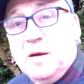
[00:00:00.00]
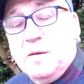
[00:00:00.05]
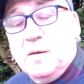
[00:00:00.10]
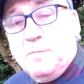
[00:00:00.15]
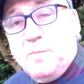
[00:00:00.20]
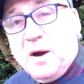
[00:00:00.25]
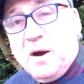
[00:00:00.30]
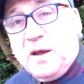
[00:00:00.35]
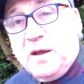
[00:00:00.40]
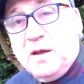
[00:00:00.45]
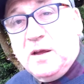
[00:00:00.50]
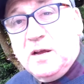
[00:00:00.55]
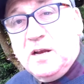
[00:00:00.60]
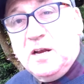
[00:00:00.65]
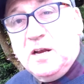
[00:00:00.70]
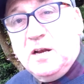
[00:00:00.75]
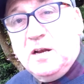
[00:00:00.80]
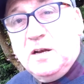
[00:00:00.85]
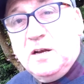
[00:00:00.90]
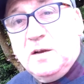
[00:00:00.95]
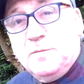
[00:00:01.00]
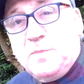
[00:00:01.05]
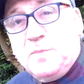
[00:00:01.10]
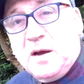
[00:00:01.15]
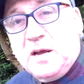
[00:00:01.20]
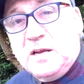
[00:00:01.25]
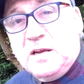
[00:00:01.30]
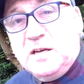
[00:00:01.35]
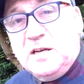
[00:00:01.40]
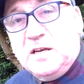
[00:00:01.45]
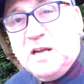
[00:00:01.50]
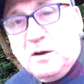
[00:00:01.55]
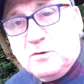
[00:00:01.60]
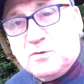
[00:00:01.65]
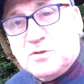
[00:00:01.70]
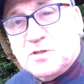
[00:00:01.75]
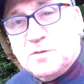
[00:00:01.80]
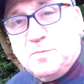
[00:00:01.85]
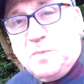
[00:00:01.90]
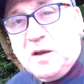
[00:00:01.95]
by
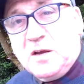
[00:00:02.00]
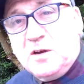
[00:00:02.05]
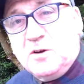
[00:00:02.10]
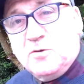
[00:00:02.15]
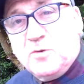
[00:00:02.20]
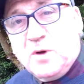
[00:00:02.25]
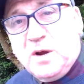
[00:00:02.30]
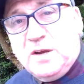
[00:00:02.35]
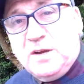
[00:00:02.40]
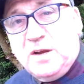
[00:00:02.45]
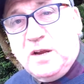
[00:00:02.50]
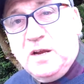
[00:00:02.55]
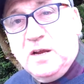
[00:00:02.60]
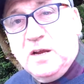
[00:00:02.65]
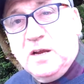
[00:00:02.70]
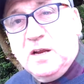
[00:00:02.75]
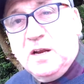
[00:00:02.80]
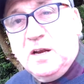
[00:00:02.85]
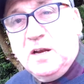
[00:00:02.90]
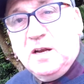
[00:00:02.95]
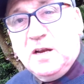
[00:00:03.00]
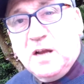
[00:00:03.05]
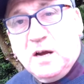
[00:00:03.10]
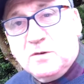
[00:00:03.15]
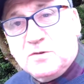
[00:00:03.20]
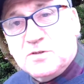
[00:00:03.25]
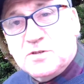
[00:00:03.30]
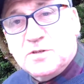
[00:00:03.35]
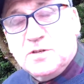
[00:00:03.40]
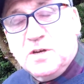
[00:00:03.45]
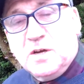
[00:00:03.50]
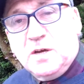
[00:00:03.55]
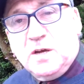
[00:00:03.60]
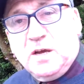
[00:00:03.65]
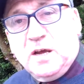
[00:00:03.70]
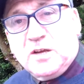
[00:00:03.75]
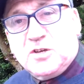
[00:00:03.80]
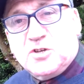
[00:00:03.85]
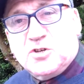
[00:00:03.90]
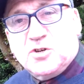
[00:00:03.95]
louts, by greedy louts.
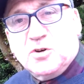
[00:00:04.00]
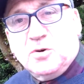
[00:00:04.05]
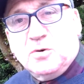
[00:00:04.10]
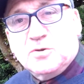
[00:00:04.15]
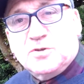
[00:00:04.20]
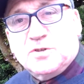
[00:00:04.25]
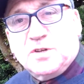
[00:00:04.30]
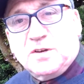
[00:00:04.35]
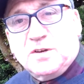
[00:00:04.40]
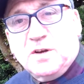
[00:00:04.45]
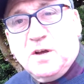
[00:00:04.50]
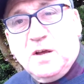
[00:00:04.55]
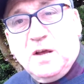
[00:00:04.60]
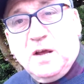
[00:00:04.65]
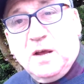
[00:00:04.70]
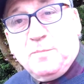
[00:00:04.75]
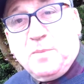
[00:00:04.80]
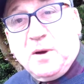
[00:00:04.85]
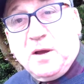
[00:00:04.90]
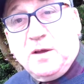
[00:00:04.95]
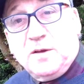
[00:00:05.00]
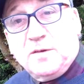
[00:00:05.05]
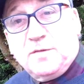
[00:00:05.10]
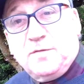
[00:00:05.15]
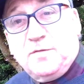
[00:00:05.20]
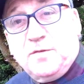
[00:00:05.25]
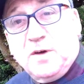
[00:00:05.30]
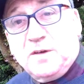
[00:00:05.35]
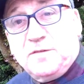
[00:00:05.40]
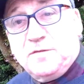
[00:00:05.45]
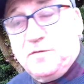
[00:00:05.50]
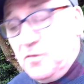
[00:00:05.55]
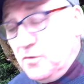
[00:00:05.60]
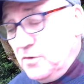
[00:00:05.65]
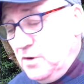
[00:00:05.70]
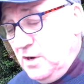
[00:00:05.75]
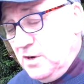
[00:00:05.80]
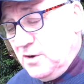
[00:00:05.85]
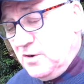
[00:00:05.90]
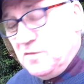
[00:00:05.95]
It shows that it's
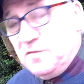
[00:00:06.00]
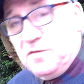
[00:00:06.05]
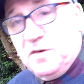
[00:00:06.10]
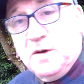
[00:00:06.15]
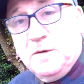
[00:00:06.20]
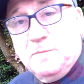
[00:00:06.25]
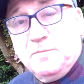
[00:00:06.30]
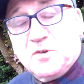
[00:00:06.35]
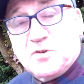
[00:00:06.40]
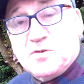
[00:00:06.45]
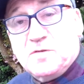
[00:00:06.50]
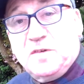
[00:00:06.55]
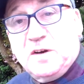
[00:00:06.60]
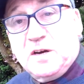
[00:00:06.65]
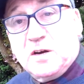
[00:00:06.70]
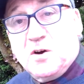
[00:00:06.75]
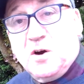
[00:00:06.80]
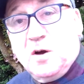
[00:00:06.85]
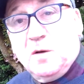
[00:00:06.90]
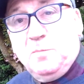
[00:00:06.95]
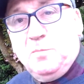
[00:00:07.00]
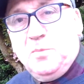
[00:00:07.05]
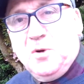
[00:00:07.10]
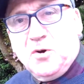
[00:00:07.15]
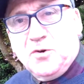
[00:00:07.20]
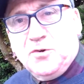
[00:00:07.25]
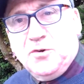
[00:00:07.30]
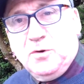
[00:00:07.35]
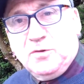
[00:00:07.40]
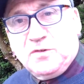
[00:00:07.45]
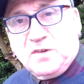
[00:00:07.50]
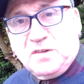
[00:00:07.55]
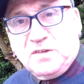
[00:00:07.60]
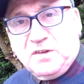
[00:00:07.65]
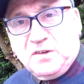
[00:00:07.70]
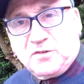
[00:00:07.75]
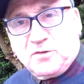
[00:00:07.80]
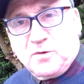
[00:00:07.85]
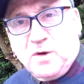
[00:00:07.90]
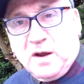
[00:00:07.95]
funny enough, there's a fella called Blood who's at
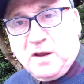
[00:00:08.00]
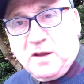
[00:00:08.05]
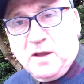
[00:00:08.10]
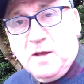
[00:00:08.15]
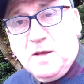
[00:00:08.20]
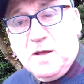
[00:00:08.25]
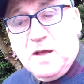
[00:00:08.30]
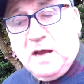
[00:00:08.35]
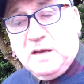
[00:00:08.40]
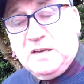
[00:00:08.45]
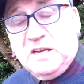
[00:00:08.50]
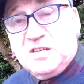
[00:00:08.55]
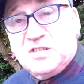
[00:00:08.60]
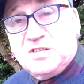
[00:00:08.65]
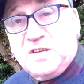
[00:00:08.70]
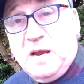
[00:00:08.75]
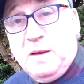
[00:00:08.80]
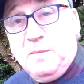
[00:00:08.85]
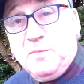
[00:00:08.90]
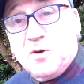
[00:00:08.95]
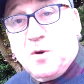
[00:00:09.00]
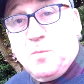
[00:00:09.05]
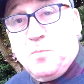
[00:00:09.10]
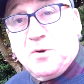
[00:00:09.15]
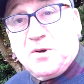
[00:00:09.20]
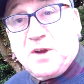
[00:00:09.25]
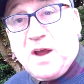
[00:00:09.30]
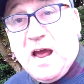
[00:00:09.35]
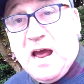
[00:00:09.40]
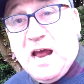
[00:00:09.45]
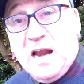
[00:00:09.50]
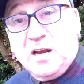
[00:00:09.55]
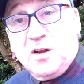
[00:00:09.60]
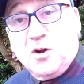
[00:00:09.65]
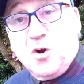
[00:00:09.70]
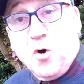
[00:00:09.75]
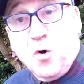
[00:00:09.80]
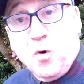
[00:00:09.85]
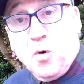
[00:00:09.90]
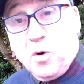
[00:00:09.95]
this crack, and he's teamed up with Al
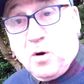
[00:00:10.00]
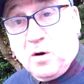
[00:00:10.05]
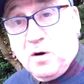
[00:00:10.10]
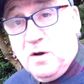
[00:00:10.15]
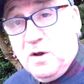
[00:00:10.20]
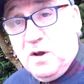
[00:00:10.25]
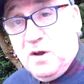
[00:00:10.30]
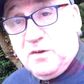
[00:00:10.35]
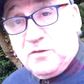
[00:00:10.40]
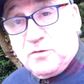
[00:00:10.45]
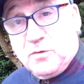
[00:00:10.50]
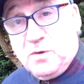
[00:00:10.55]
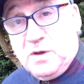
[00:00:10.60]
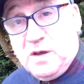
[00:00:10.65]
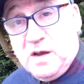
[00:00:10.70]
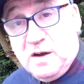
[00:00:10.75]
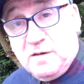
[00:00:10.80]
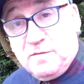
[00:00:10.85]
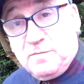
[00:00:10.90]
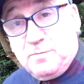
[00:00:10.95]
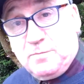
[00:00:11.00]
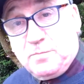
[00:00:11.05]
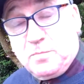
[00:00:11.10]
Gore. So you have